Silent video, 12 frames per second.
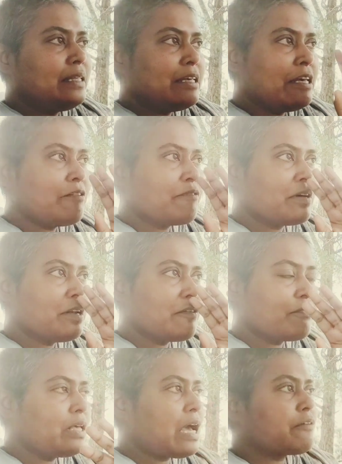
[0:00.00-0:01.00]
even
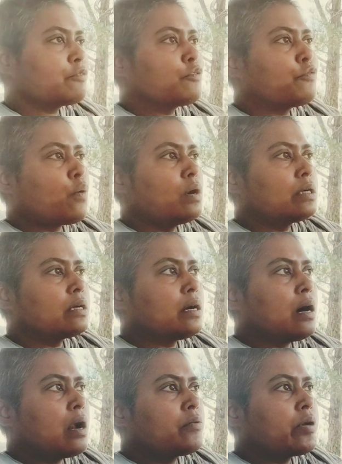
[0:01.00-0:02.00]
if they have to falter
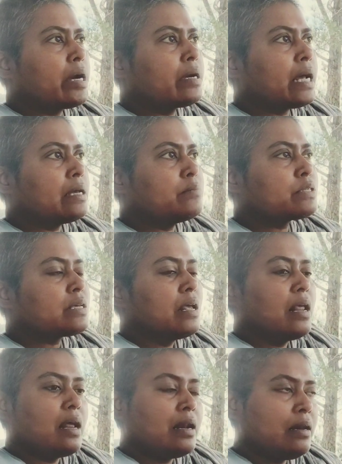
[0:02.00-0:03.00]
a hundred times,
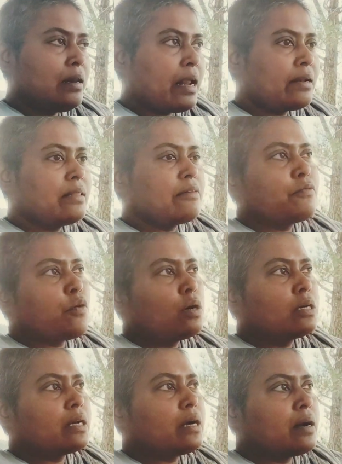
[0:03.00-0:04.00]
let them
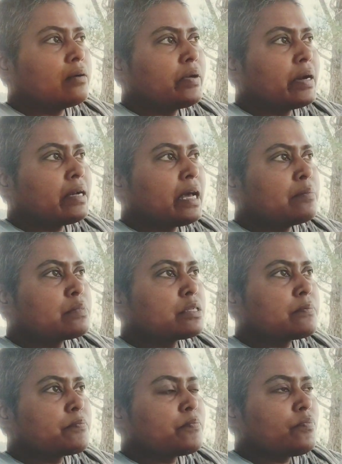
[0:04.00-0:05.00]
falter a hundred
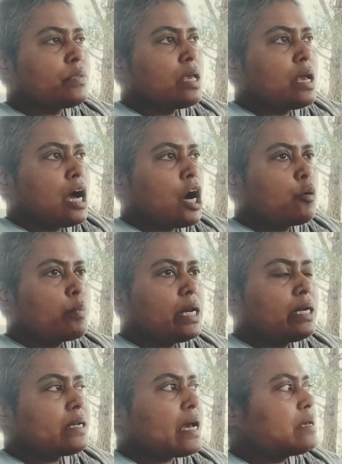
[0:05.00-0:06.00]
times how
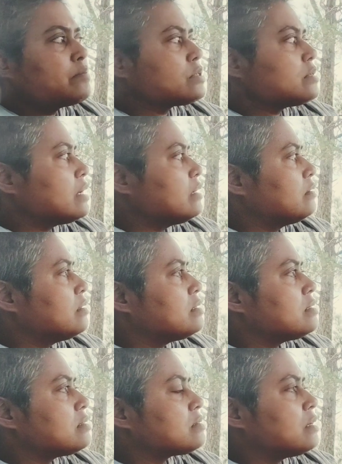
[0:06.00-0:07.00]
many times did
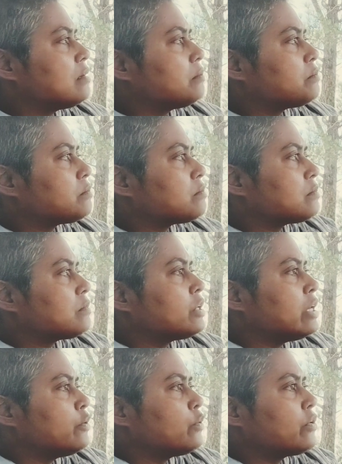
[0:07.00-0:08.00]
these
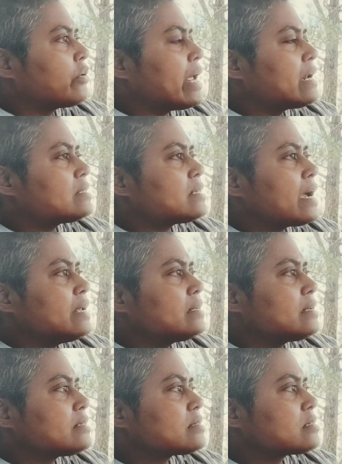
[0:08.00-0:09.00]
you know great
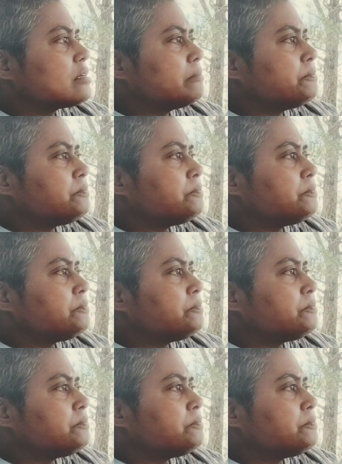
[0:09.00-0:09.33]
scientists